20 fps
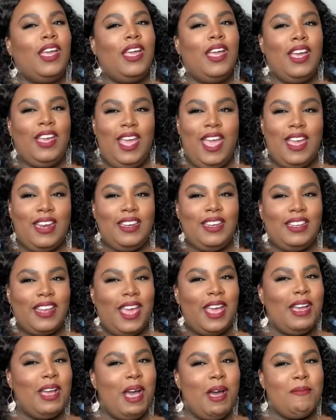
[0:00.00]
again
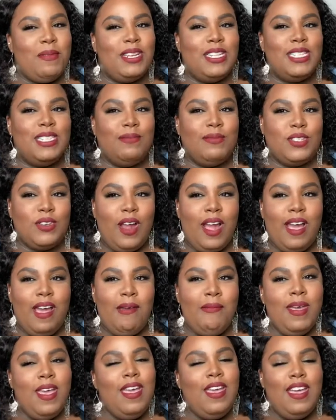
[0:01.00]
like comment and
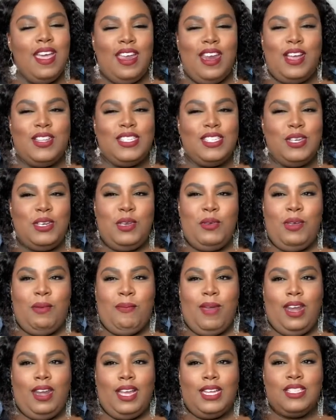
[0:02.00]
subscribe and i'll see you in
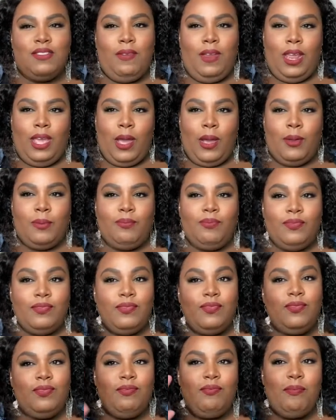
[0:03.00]
my next video
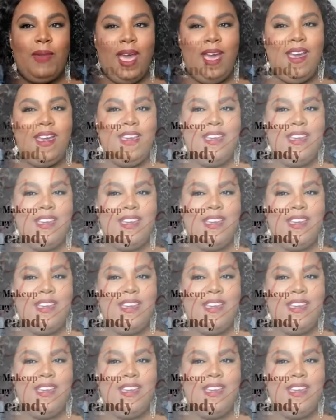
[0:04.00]
bye